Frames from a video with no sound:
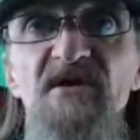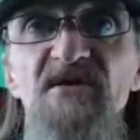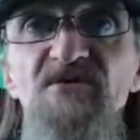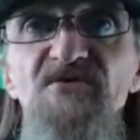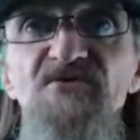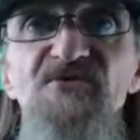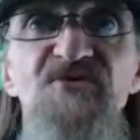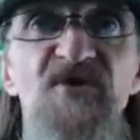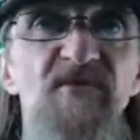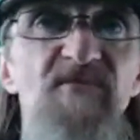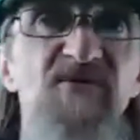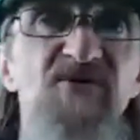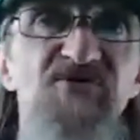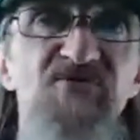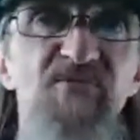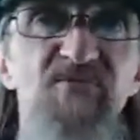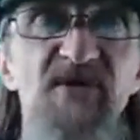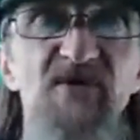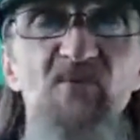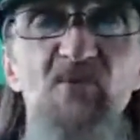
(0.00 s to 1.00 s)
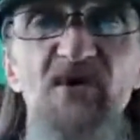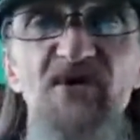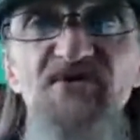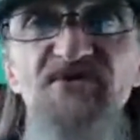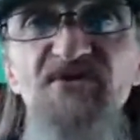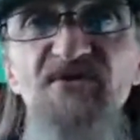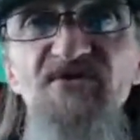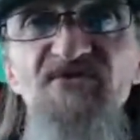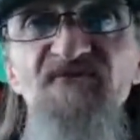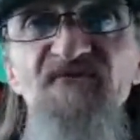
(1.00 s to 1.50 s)
Jamie Schmidt
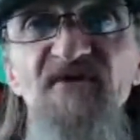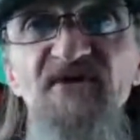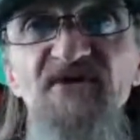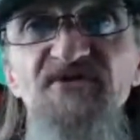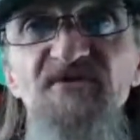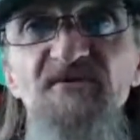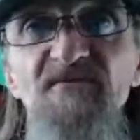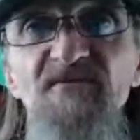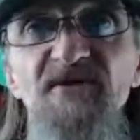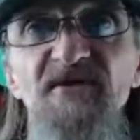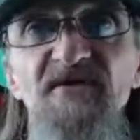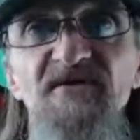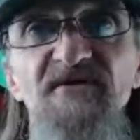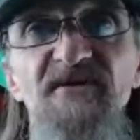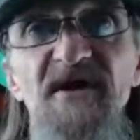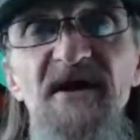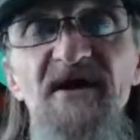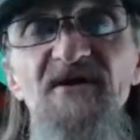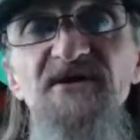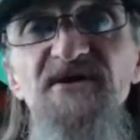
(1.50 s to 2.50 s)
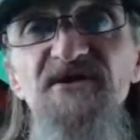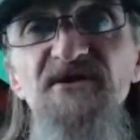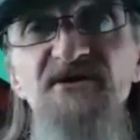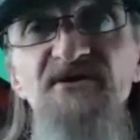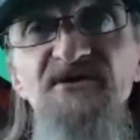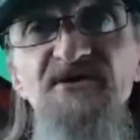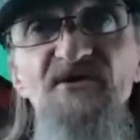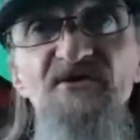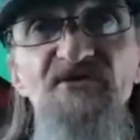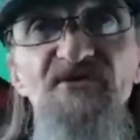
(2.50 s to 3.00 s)
was his victim there. Now, he
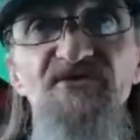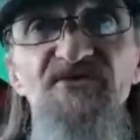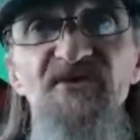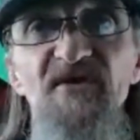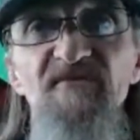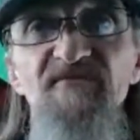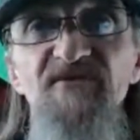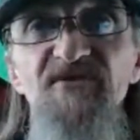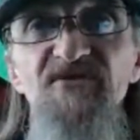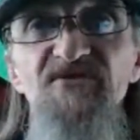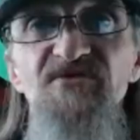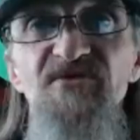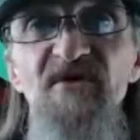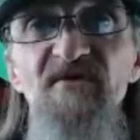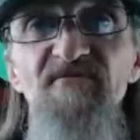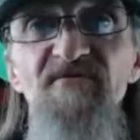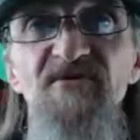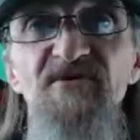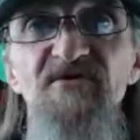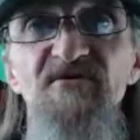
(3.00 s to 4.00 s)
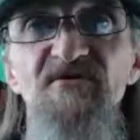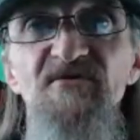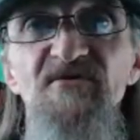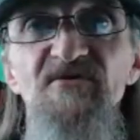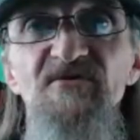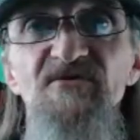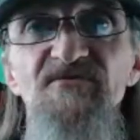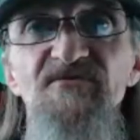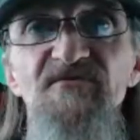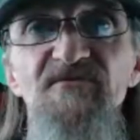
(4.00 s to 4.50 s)
didn't kill the
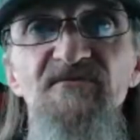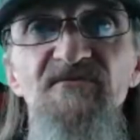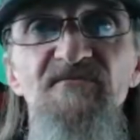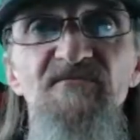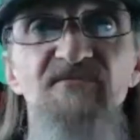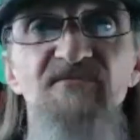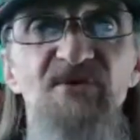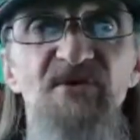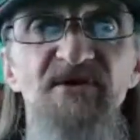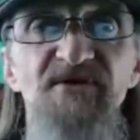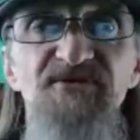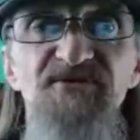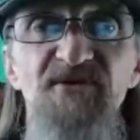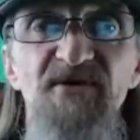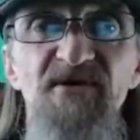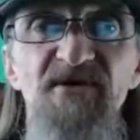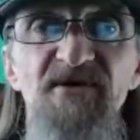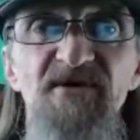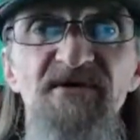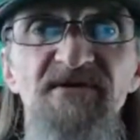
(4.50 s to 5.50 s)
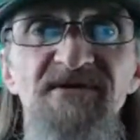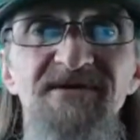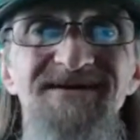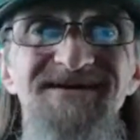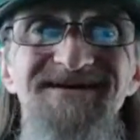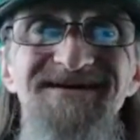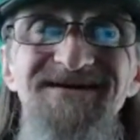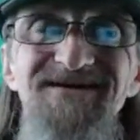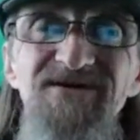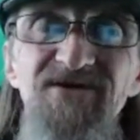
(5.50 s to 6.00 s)
77-year-old, but,
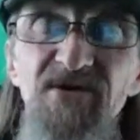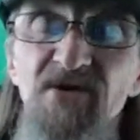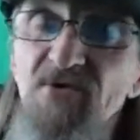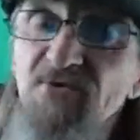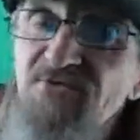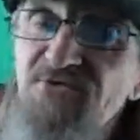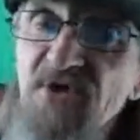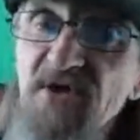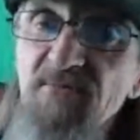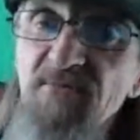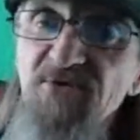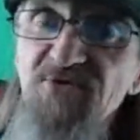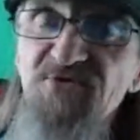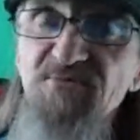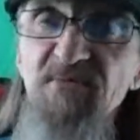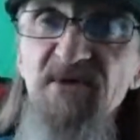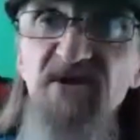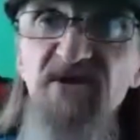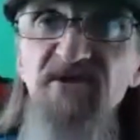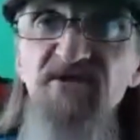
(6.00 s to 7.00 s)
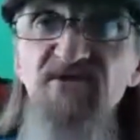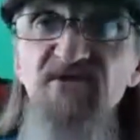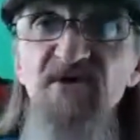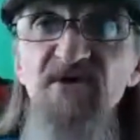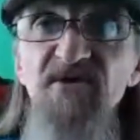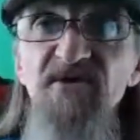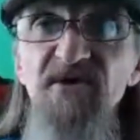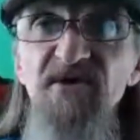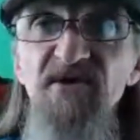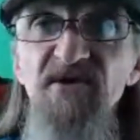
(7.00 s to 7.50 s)
Jamie Schmidt, he
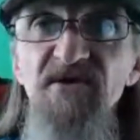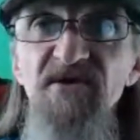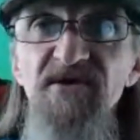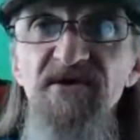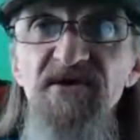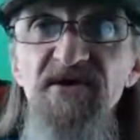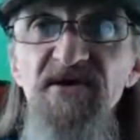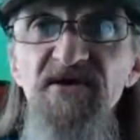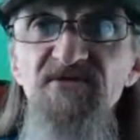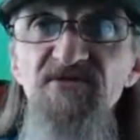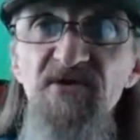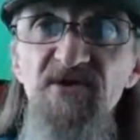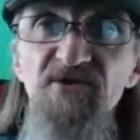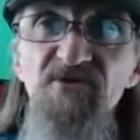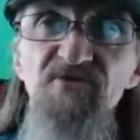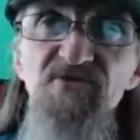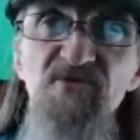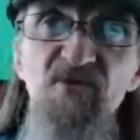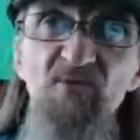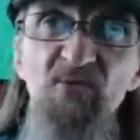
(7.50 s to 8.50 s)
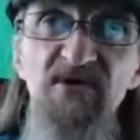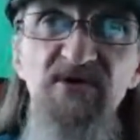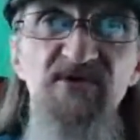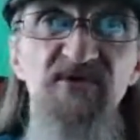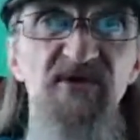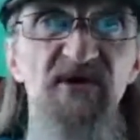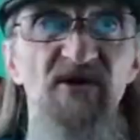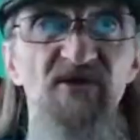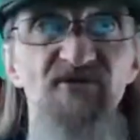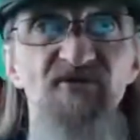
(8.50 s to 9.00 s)
did. And again, then you throw in
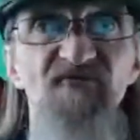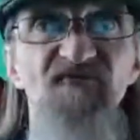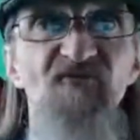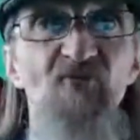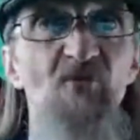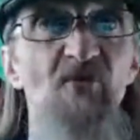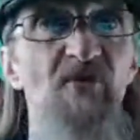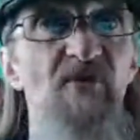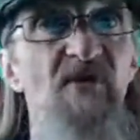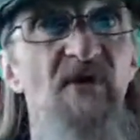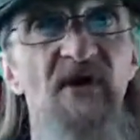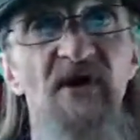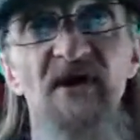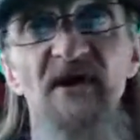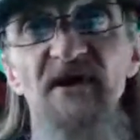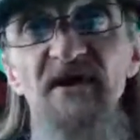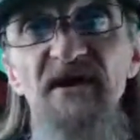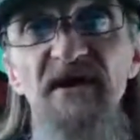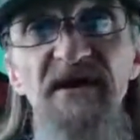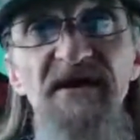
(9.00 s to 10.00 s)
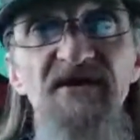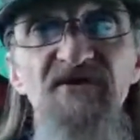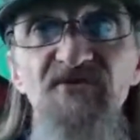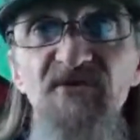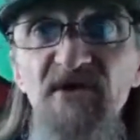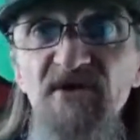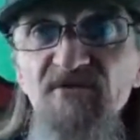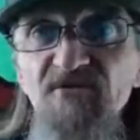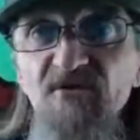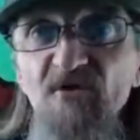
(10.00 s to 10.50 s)
the other four.
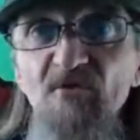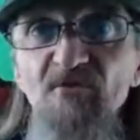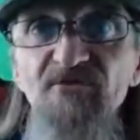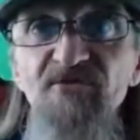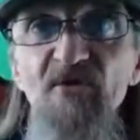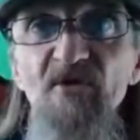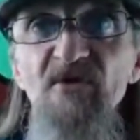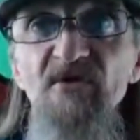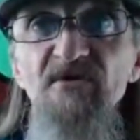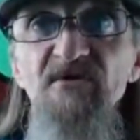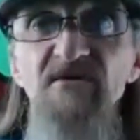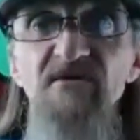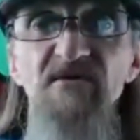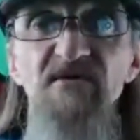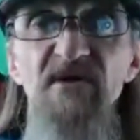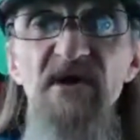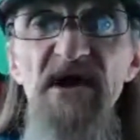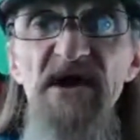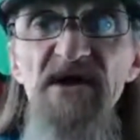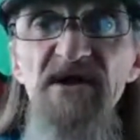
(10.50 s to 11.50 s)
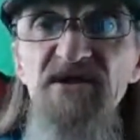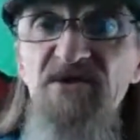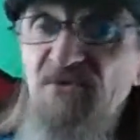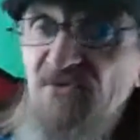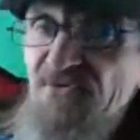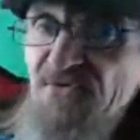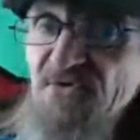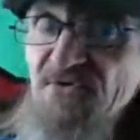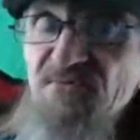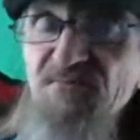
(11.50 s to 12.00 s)
And those are,
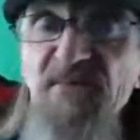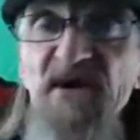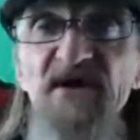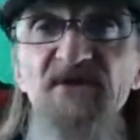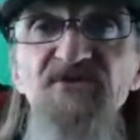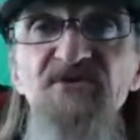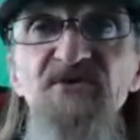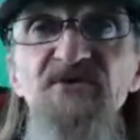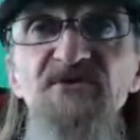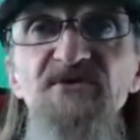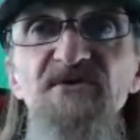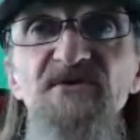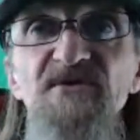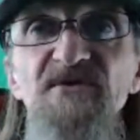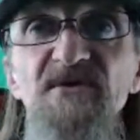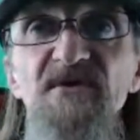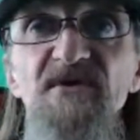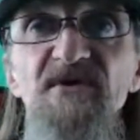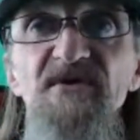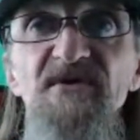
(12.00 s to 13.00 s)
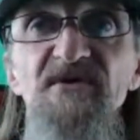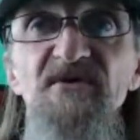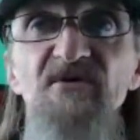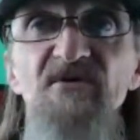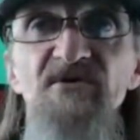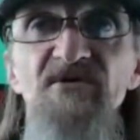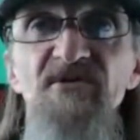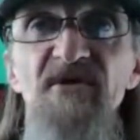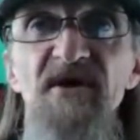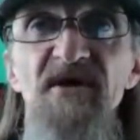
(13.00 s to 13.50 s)
he's suspected
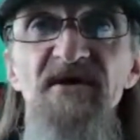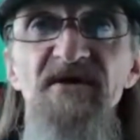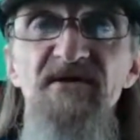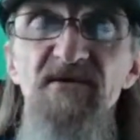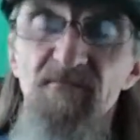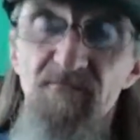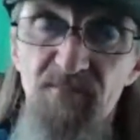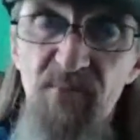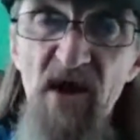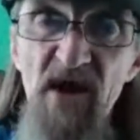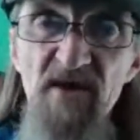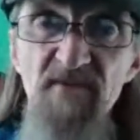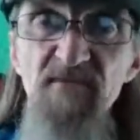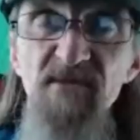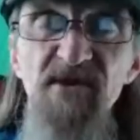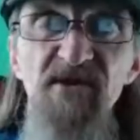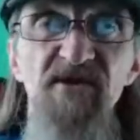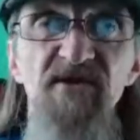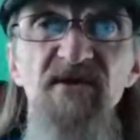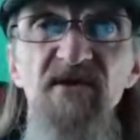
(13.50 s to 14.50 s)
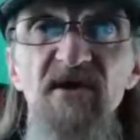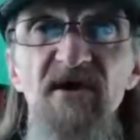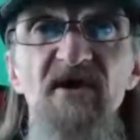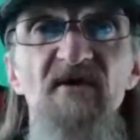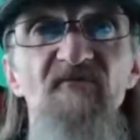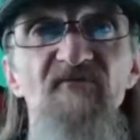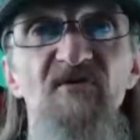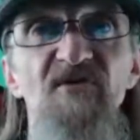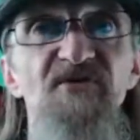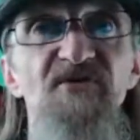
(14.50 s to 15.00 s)
on that by me,
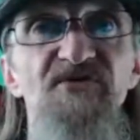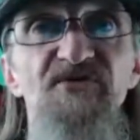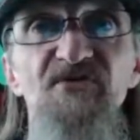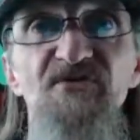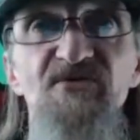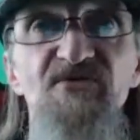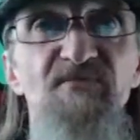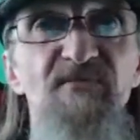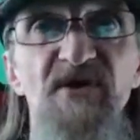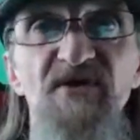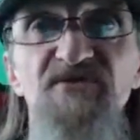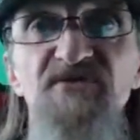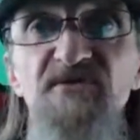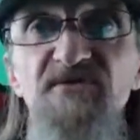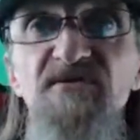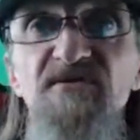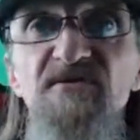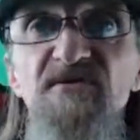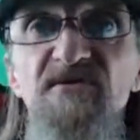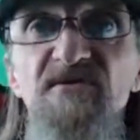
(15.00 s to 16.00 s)
heavily suspected.